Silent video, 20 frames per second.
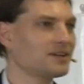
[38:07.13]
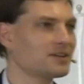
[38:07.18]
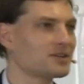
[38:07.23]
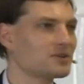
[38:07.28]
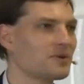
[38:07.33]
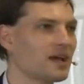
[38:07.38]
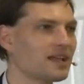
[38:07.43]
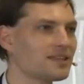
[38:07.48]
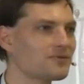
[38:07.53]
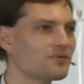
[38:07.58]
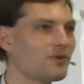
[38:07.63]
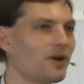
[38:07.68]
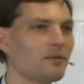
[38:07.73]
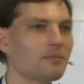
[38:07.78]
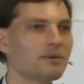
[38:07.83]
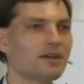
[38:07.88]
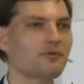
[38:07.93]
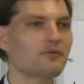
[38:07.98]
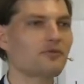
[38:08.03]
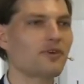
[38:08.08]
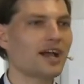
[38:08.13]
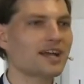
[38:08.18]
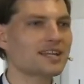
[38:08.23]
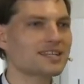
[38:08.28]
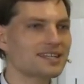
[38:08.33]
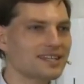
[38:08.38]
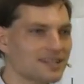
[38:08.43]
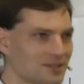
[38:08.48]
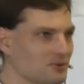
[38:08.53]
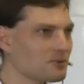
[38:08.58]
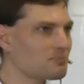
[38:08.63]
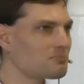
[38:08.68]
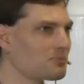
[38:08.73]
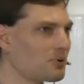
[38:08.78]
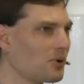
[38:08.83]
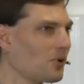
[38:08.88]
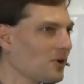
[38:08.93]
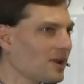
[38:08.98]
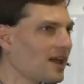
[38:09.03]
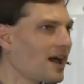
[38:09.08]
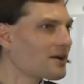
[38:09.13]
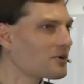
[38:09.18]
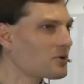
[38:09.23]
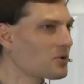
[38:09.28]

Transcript: Transforming a function into polar